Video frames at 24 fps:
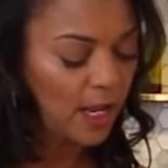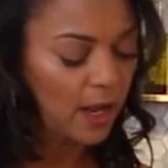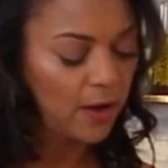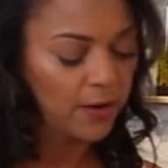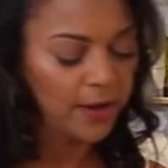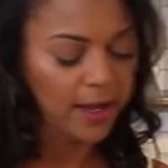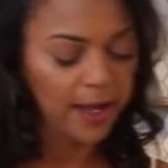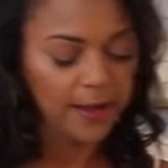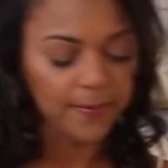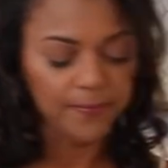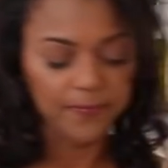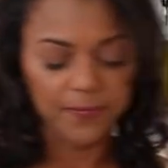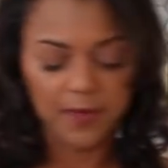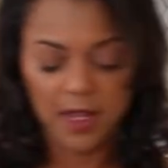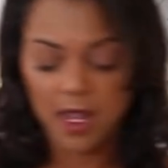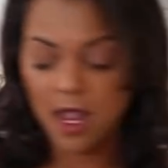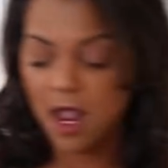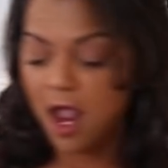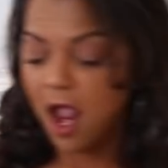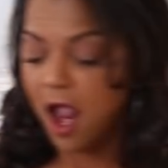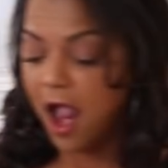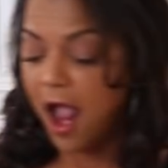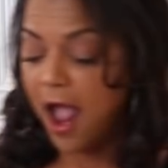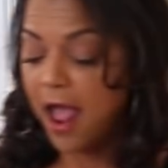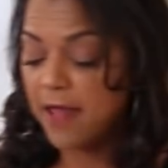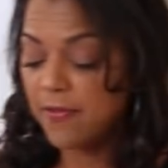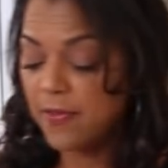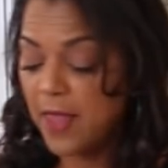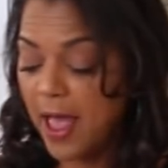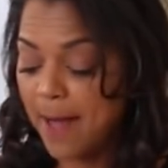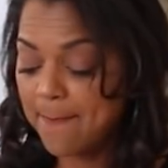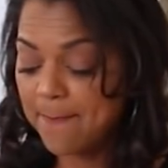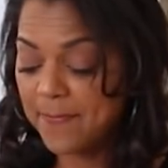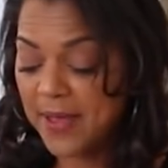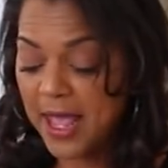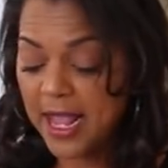Okay. And
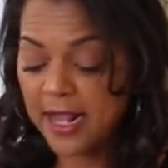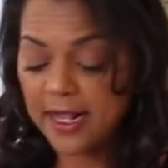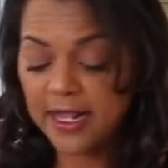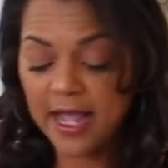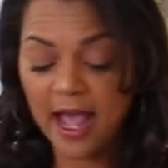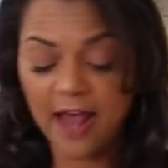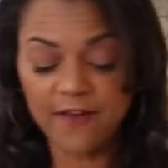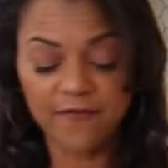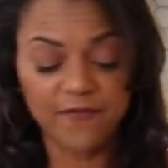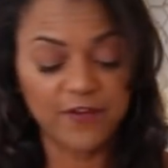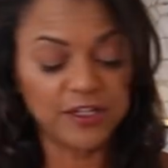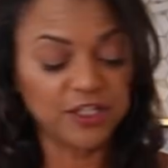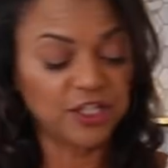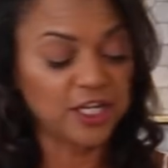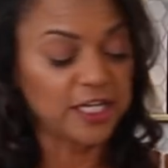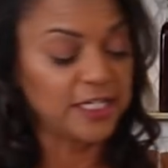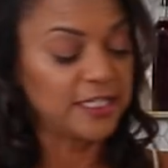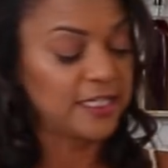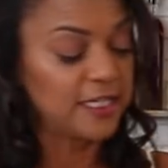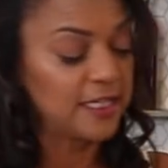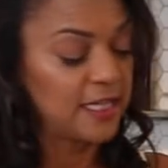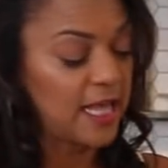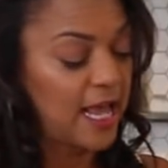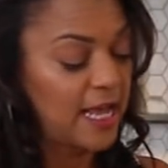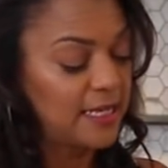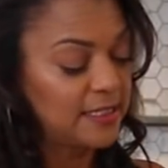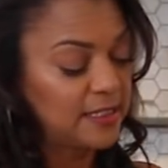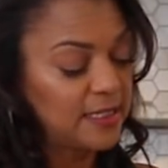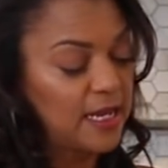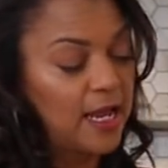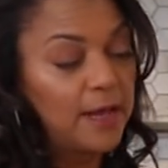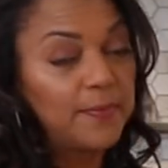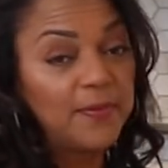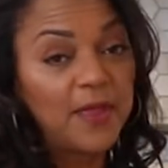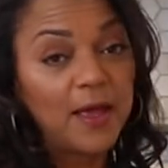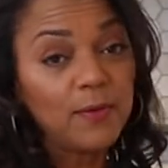that baked catfish I did last
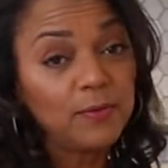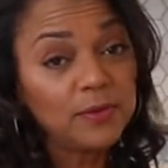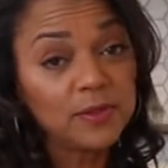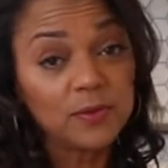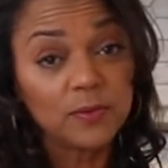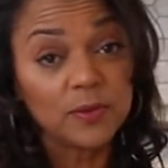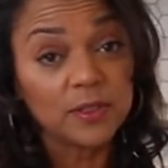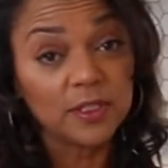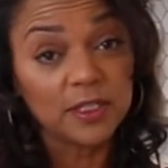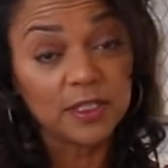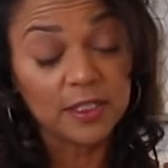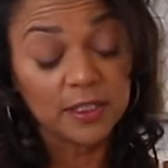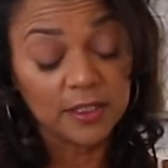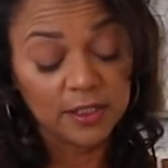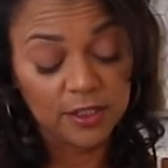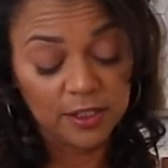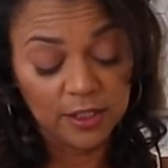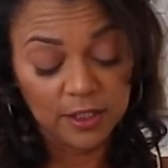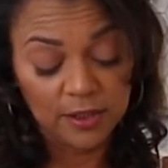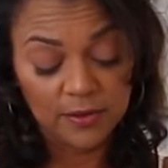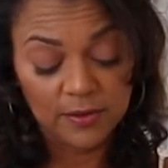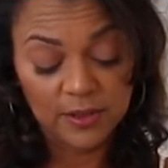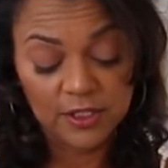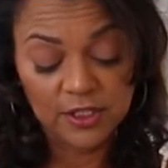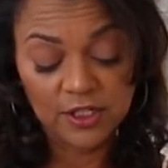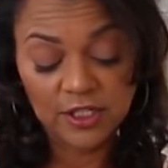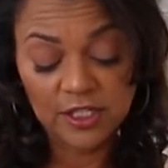time, that was really good too.